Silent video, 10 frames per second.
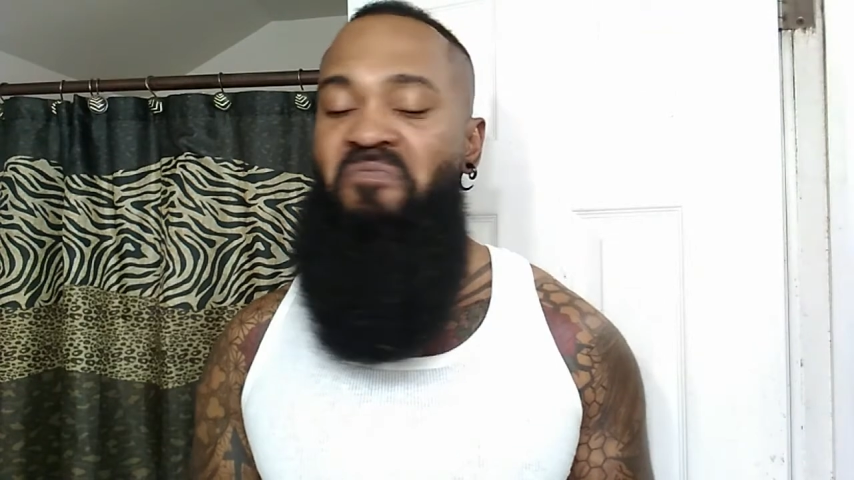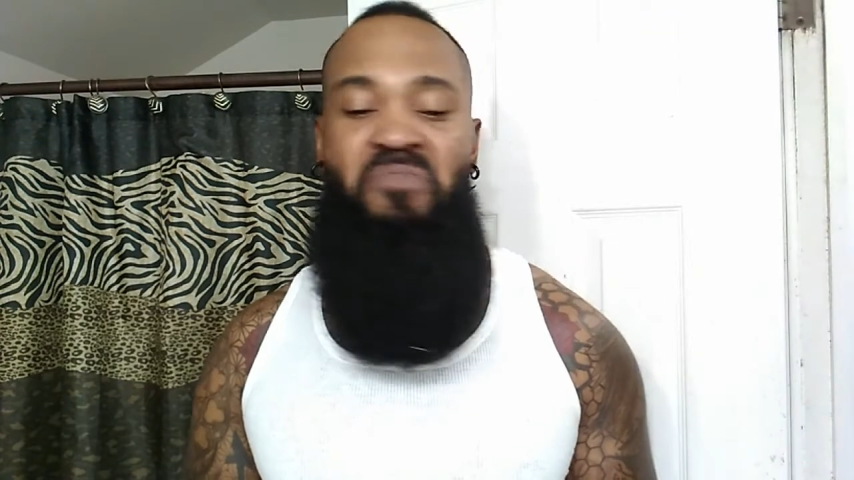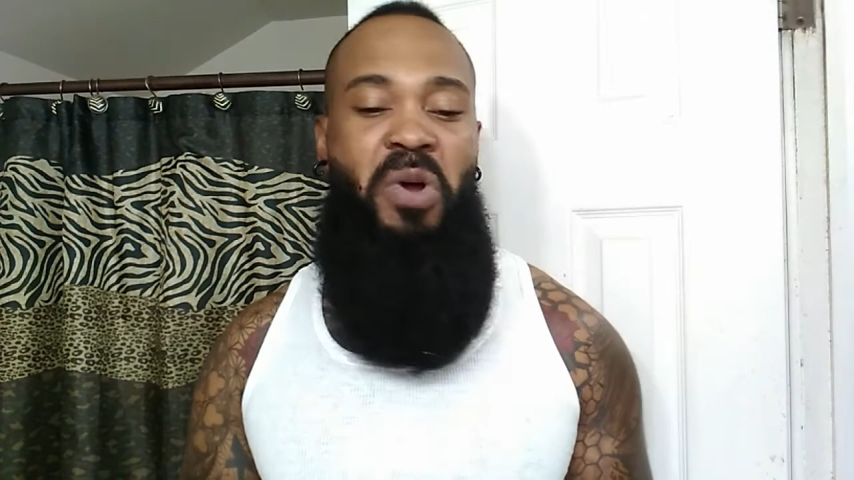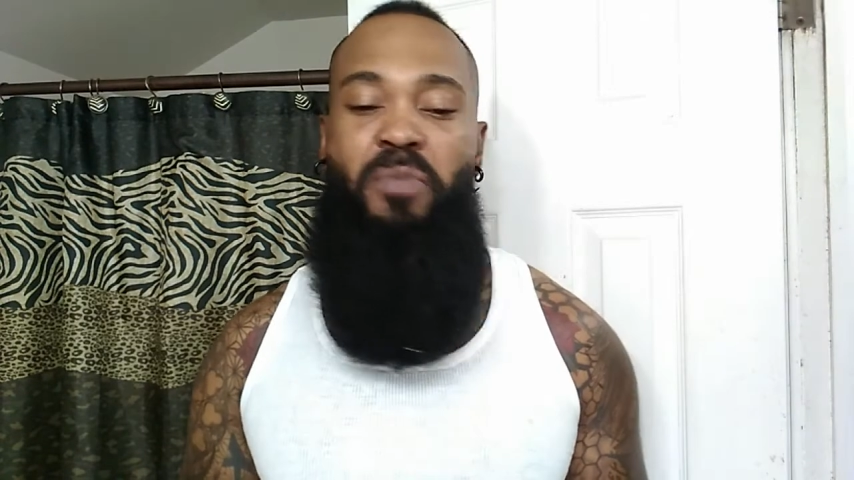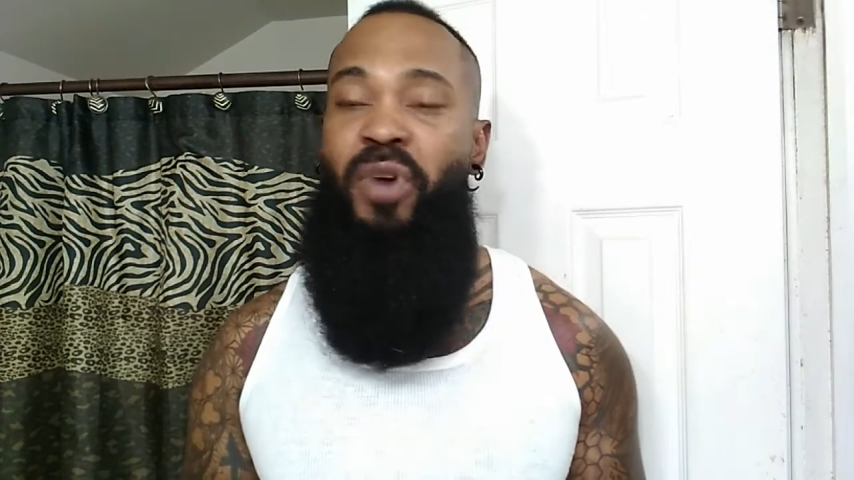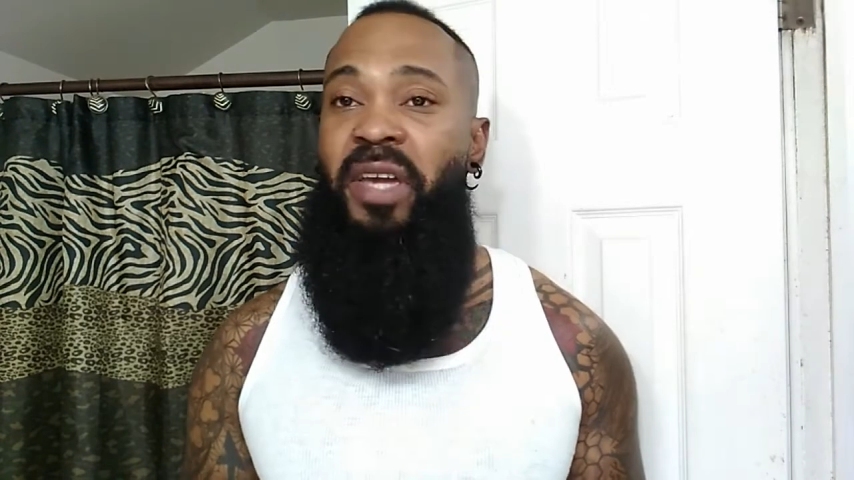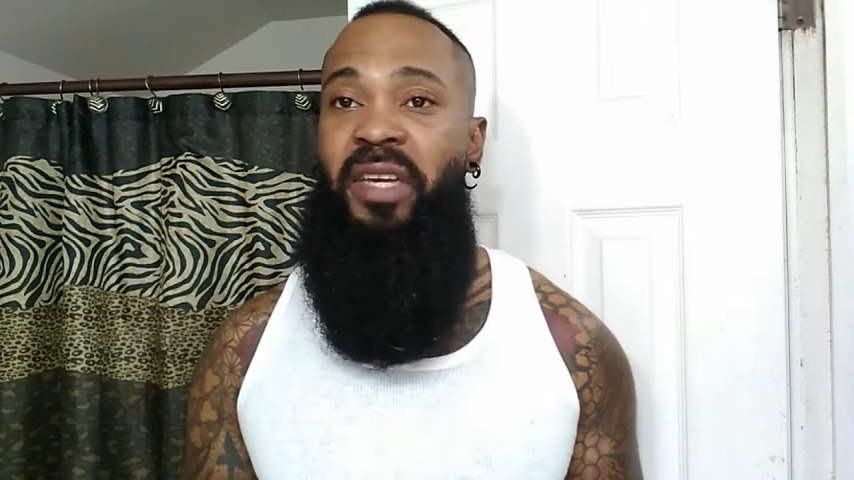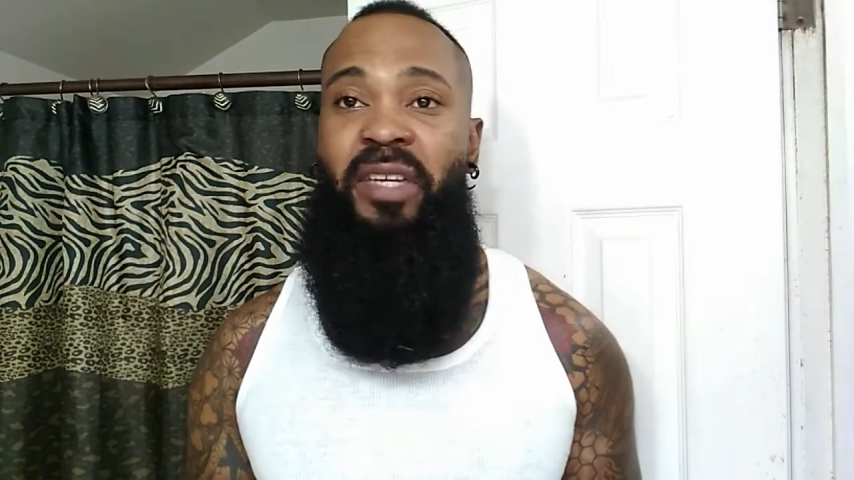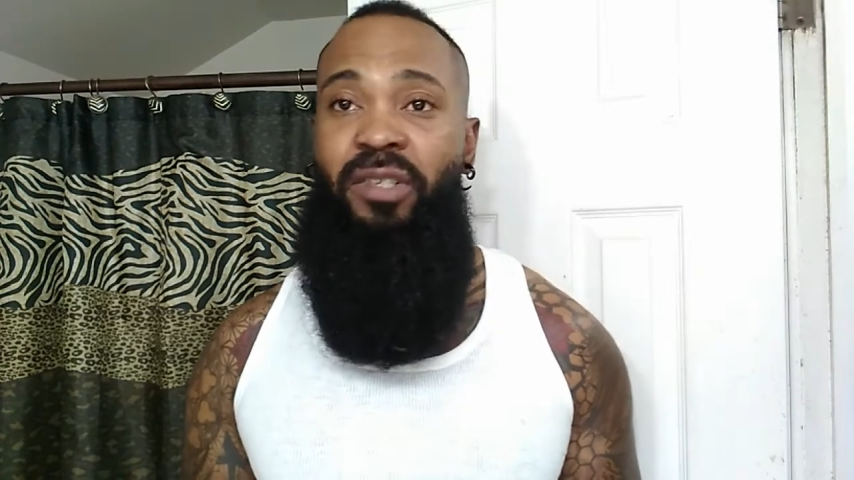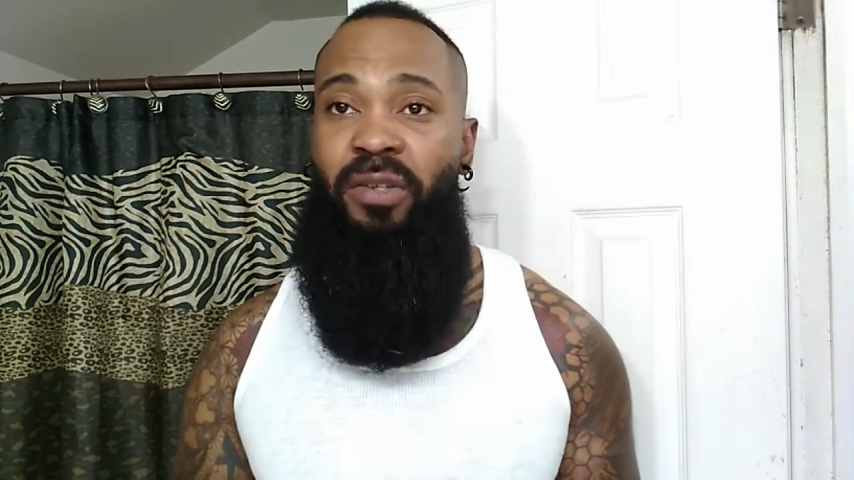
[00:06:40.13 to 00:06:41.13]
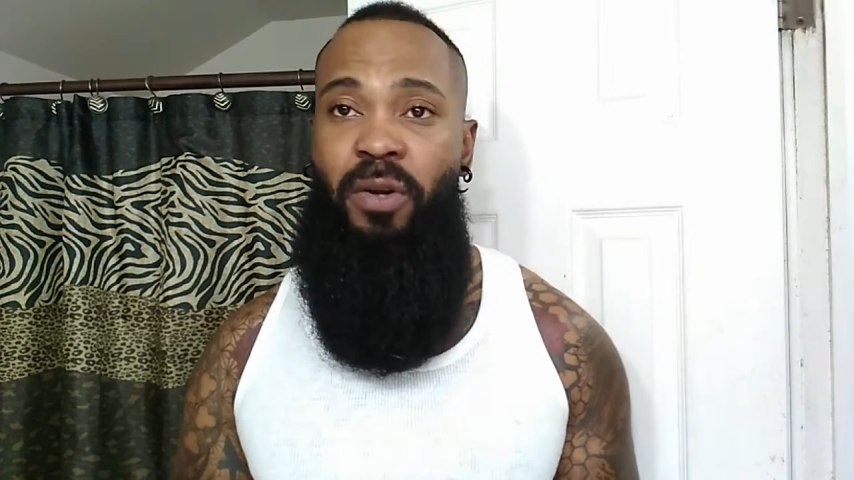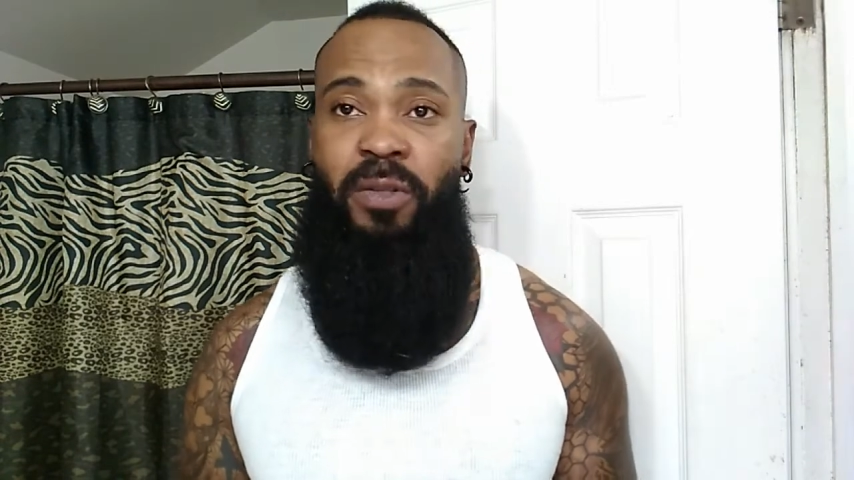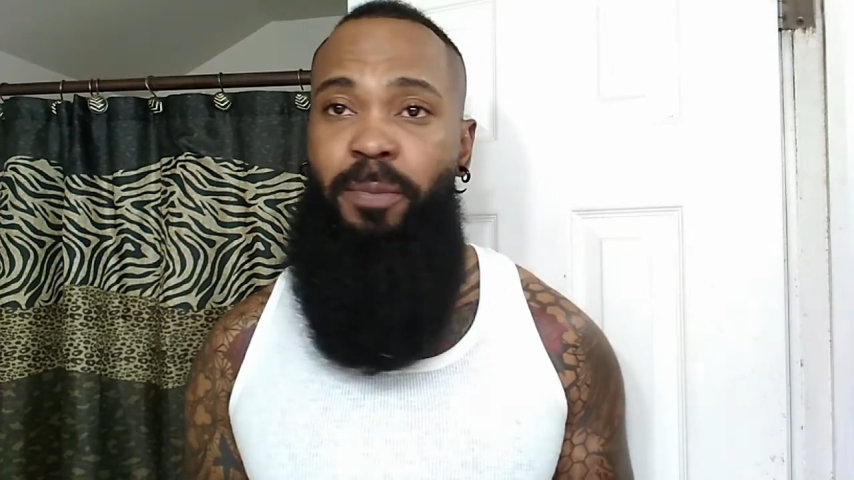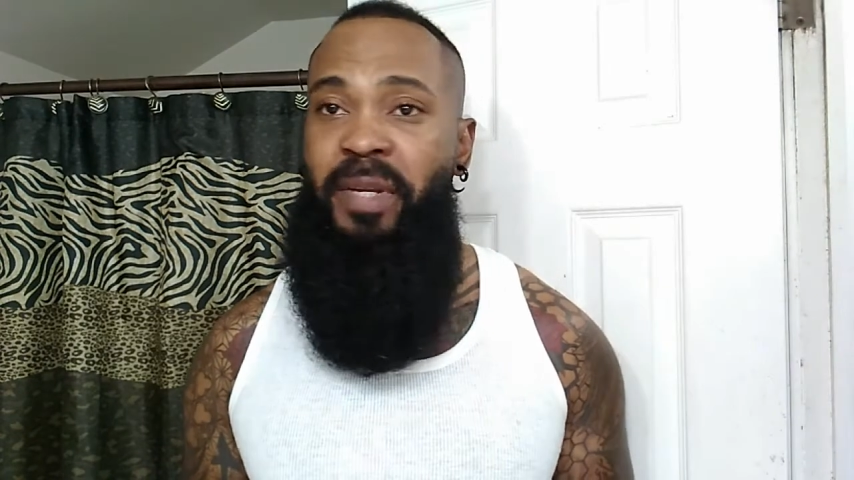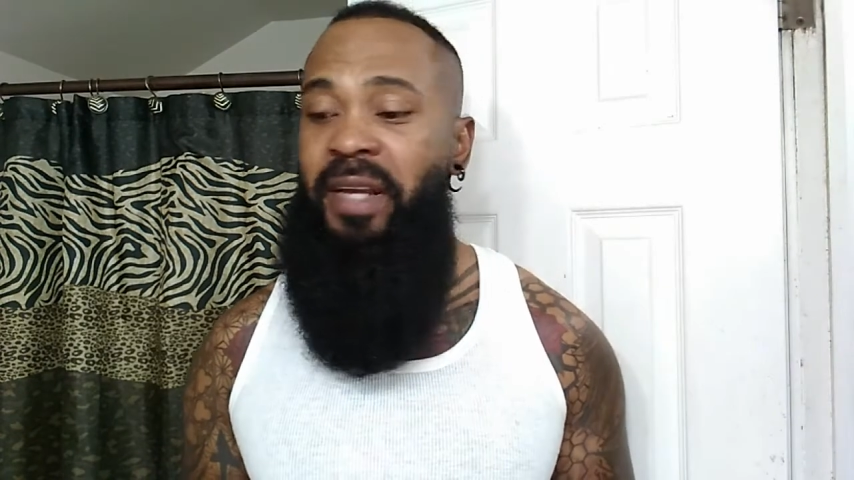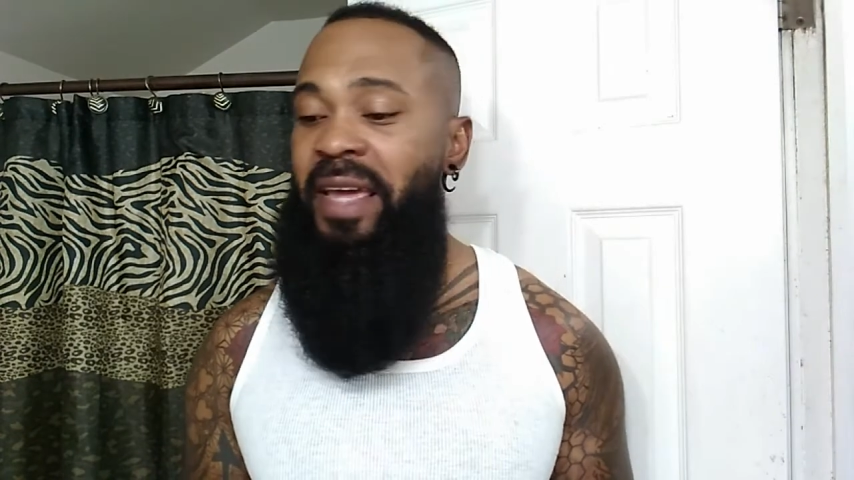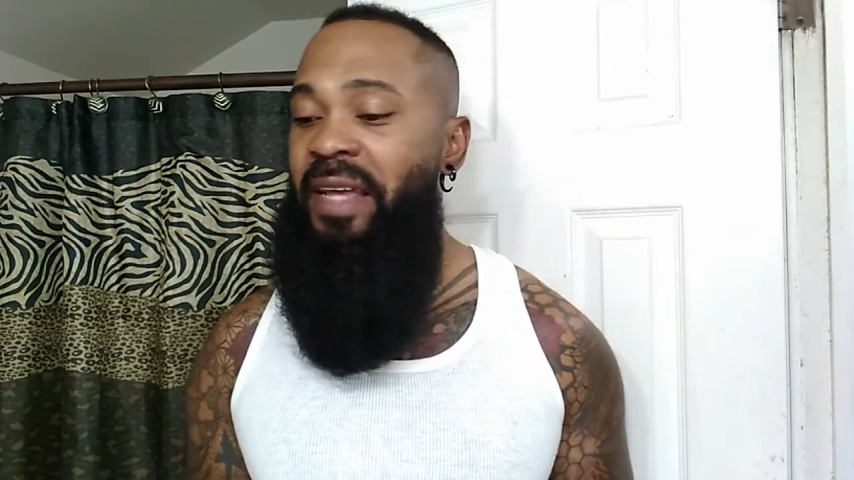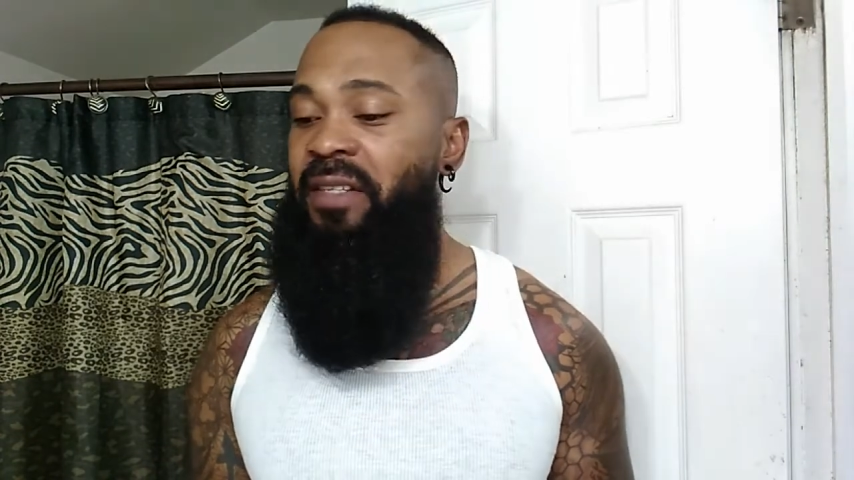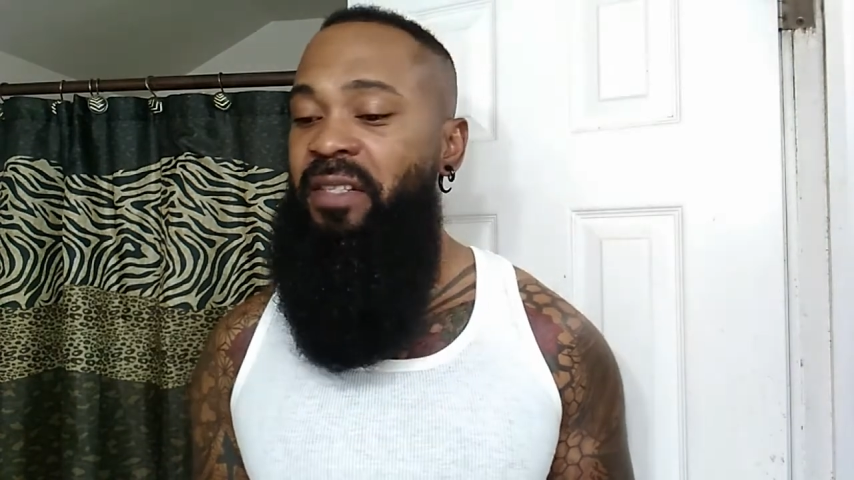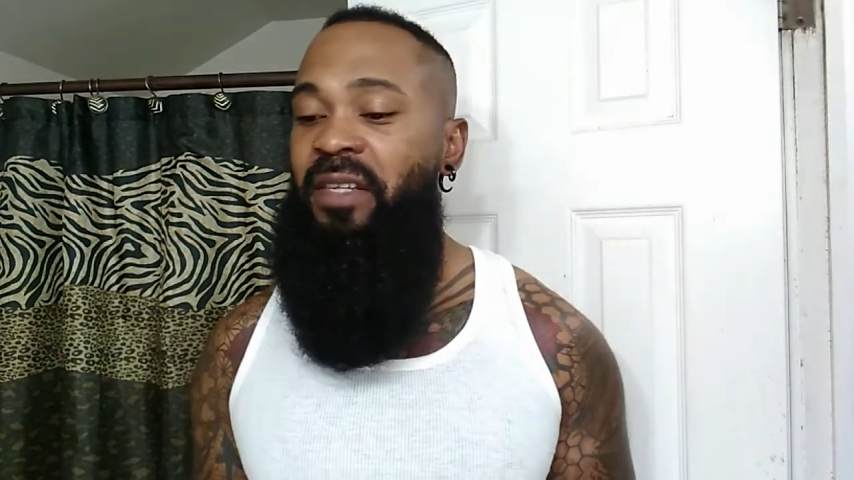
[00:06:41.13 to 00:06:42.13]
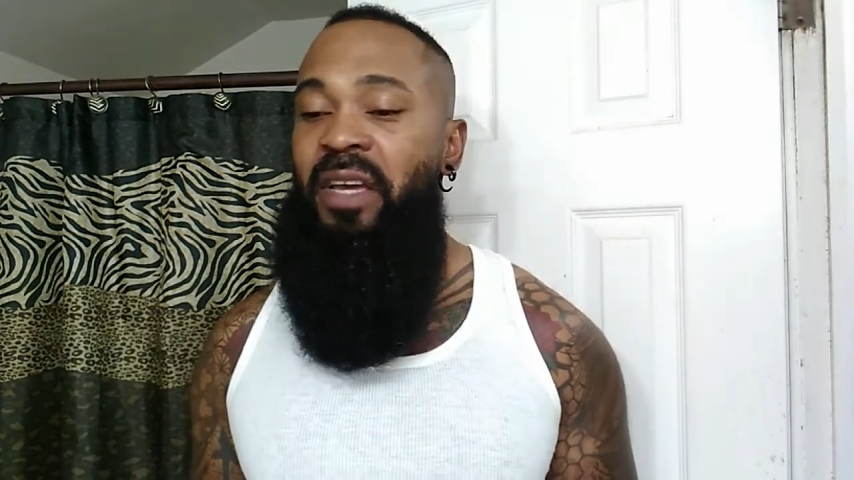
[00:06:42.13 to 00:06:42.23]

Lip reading: no breakage, no split ends.